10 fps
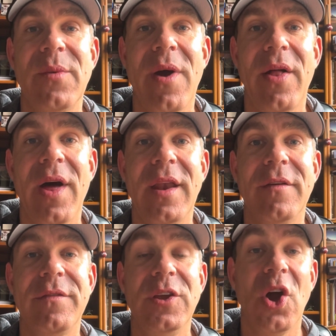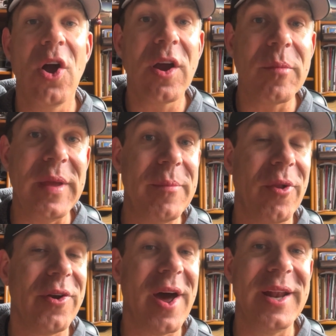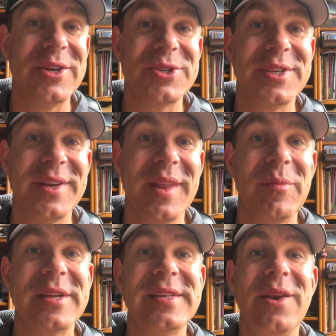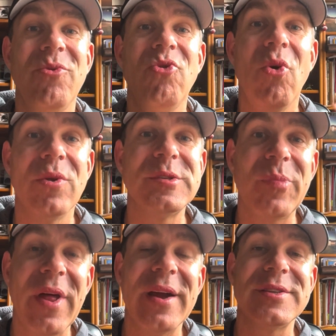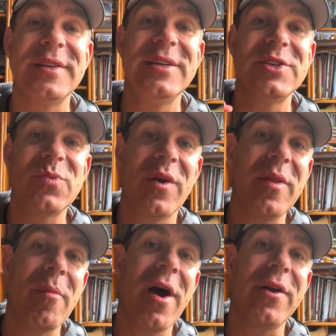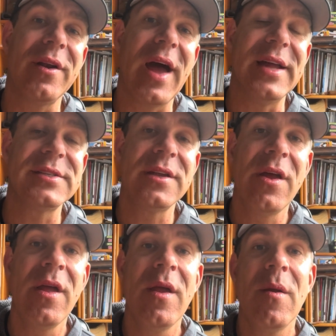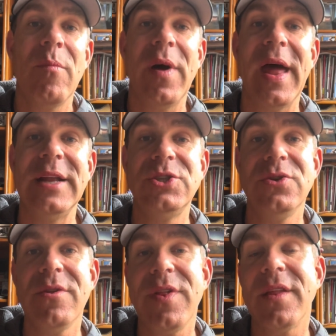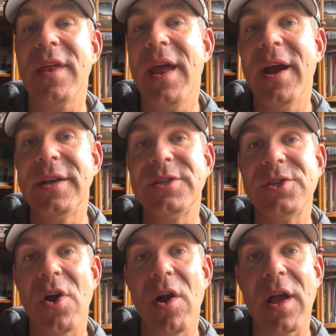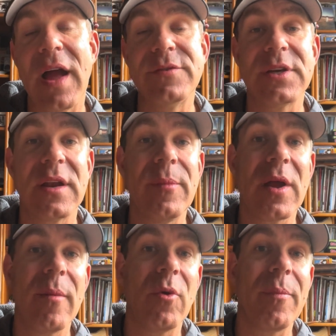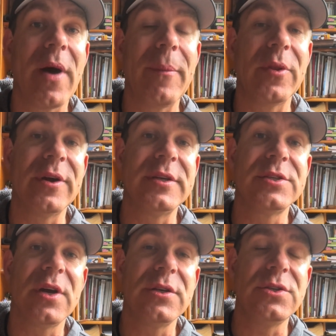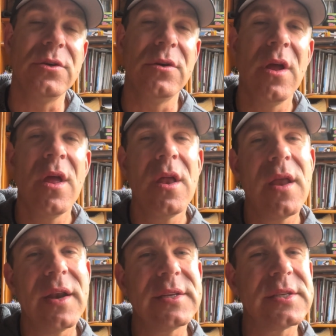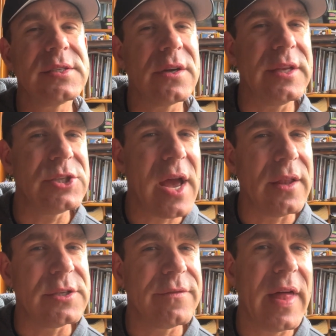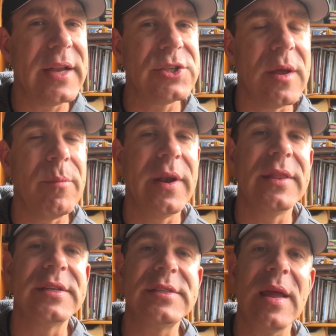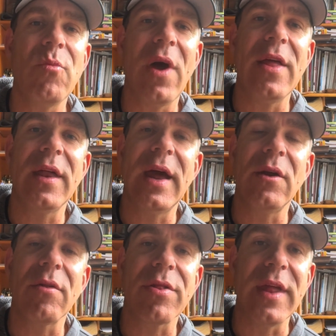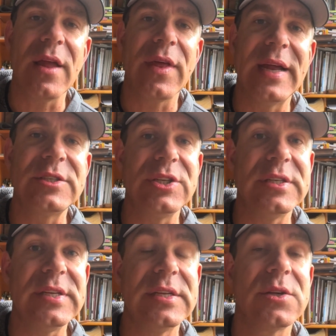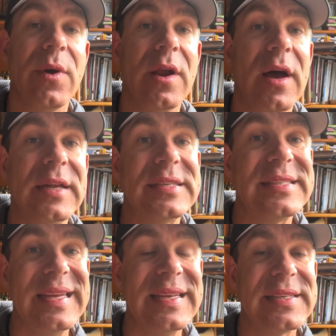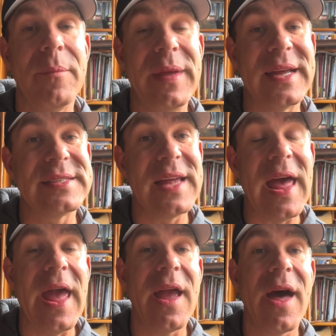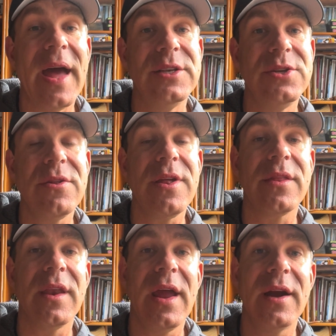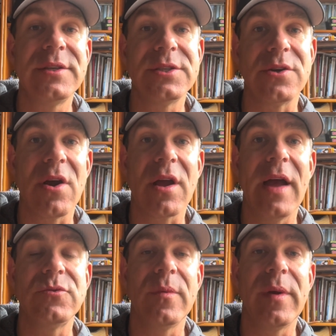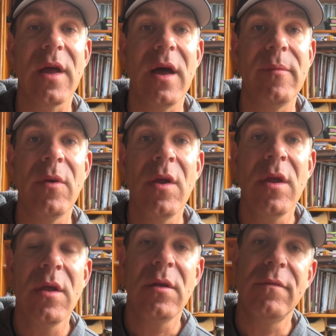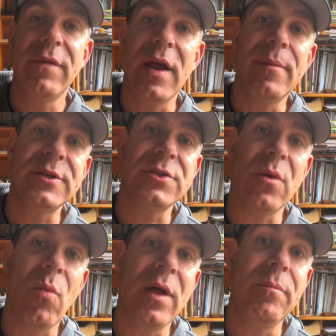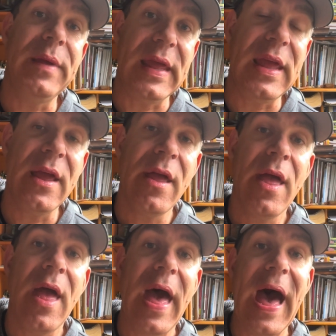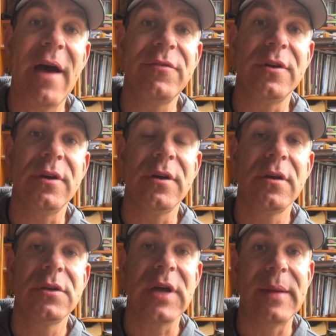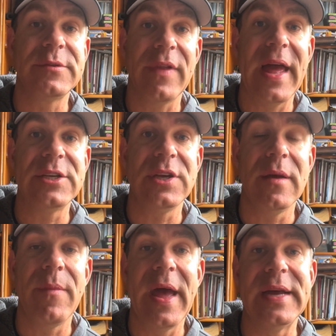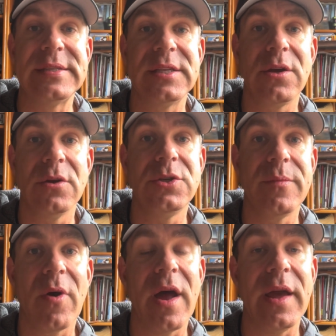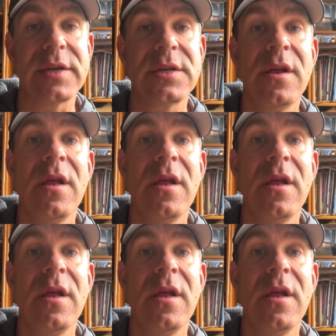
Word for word: why a lot of younger people are not interested in them because they don't know those players and they just want the modern guys. But I do think that heritage and archives are going to become more popular and start to not necessarily challenge flagship, but in the same way that I don't think that SGC is going to unseat PSA, I do think that heritage and archives will become very much the 1B after Topps flagship as the go-to product